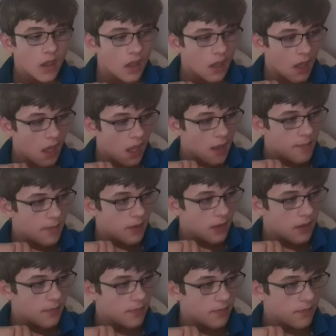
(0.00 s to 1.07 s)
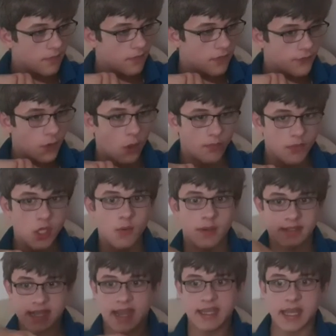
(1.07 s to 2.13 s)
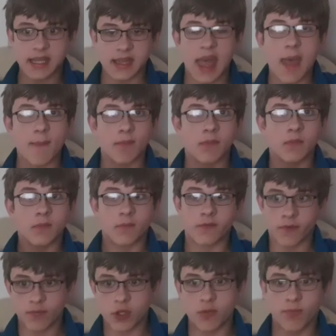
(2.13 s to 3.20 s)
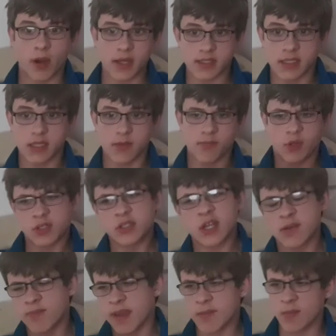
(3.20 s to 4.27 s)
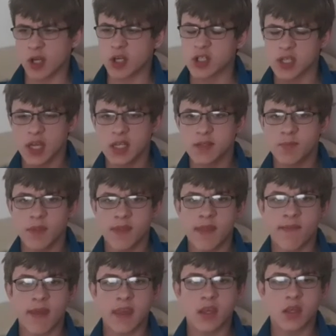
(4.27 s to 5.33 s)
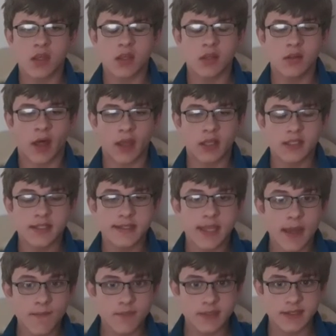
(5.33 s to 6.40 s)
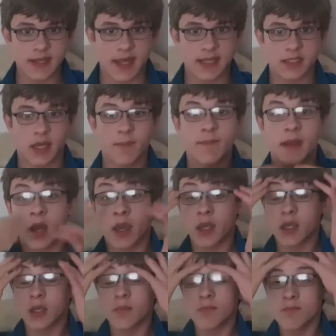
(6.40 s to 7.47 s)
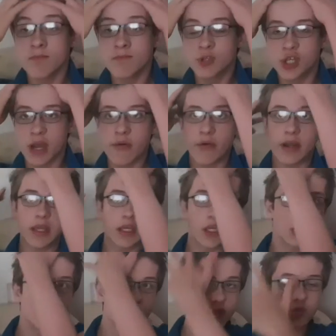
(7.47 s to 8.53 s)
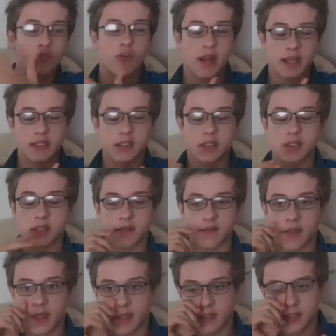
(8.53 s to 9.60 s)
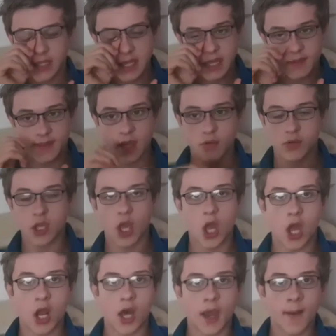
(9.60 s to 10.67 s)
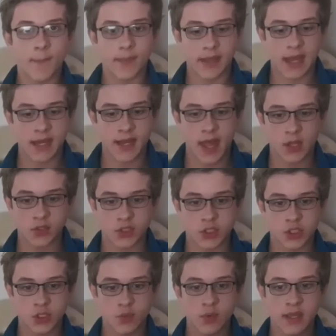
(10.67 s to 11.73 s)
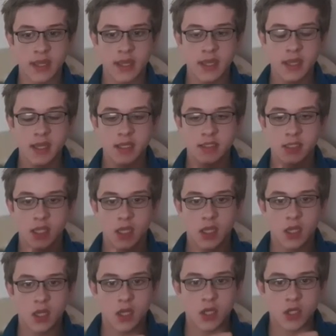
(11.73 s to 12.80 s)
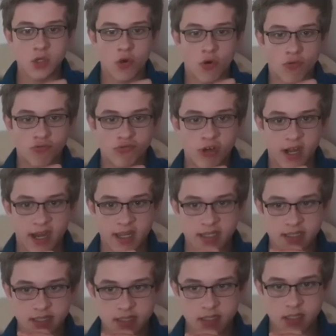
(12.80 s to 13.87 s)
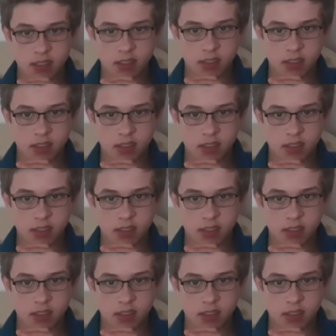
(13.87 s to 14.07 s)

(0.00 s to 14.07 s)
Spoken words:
from you attacking them, from you biting them, but it doesn't make much sense. But then they, like some snakes, like a bit like generally constrictors and things, they'll curl up and they'll squeeze your wrist.